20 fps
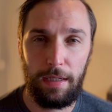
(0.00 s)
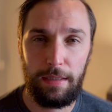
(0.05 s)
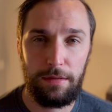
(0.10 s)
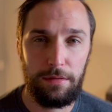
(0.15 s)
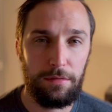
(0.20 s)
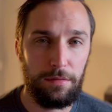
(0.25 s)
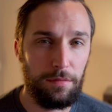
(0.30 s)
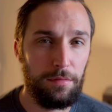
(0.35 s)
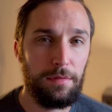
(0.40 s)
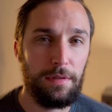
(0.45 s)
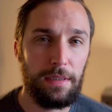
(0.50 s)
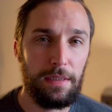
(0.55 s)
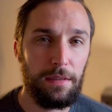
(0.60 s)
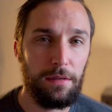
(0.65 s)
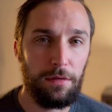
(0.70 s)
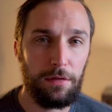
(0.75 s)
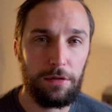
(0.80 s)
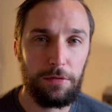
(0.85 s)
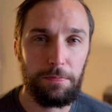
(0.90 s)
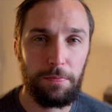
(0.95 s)
I do think it
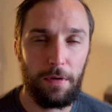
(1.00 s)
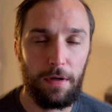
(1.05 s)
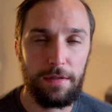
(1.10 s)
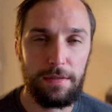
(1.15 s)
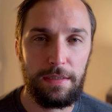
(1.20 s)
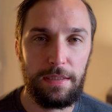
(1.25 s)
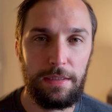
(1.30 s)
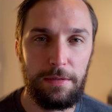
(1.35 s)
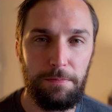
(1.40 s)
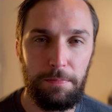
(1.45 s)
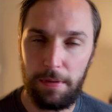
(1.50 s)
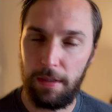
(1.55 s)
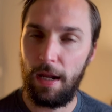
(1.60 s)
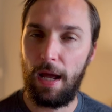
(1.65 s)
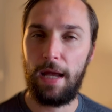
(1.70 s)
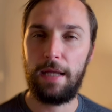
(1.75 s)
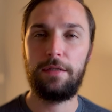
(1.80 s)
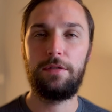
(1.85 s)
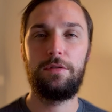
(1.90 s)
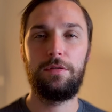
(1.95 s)
looks processed, but
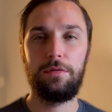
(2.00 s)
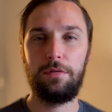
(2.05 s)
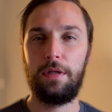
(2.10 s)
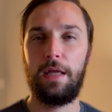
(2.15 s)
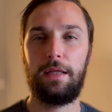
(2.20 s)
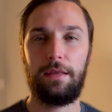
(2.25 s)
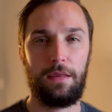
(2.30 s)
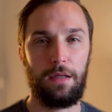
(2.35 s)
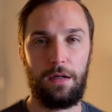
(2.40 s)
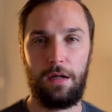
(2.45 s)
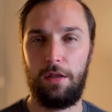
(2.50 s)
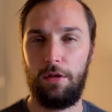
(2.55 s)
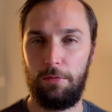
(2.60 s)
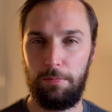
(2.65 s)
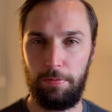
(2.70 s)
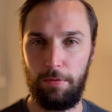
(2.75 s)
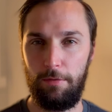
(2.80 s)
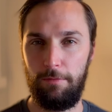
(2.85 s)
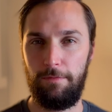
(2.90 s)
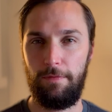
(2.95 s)
I do like the color
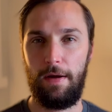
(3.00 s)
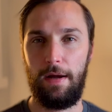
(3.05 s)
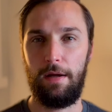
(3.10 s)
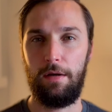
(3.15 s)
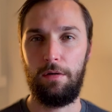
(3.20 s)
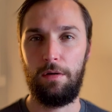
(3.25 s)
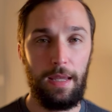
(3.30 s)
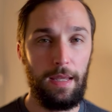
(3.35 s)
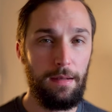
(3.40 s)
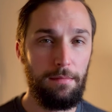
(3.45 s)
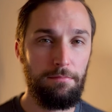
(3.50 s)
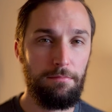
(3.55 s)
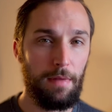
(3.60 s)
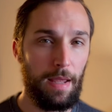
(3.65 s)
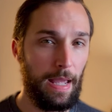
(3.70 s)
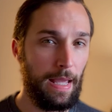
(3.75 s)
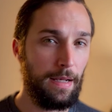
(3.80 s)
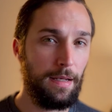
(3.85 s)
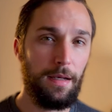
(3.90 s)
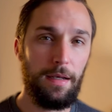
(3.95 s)
profile. And
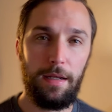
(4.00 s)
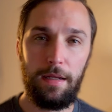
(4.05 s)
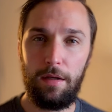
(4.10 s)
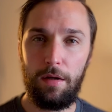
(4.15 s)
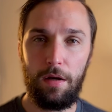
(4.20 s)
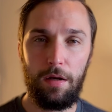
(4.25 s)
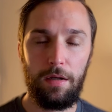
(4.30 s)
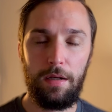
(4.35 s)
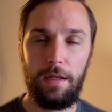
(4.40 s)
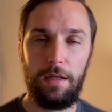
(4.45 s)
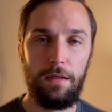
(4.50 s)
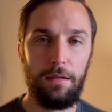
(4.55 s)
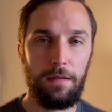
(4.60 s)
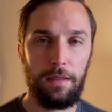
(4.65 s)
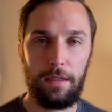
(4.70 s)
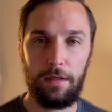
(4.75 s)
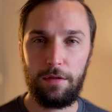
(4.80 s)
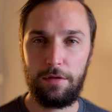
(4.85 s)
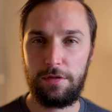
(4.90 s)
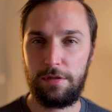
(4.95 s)
editing on it,
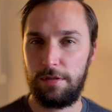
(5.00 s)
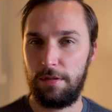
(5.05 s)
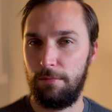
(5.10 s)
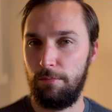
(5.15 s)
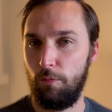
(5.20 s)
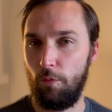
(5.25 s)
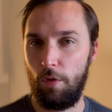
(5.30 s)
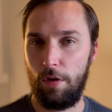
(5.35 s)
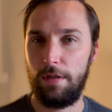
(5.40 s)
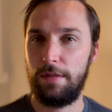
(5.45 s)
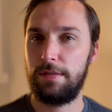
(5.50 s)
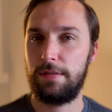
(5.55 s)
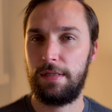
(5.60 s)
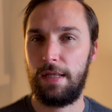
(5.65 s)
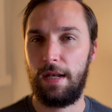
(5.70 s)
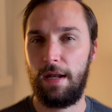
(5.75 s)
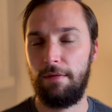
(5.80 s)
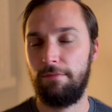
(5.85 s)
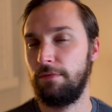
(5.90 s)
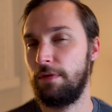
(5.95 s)
here's some ones
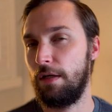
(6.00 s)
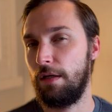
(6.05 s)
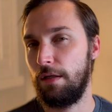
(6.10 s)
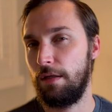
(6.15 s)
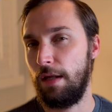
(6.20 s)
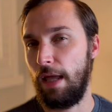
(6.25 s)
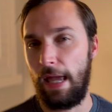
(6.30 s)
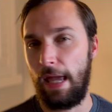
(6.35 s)
that I've done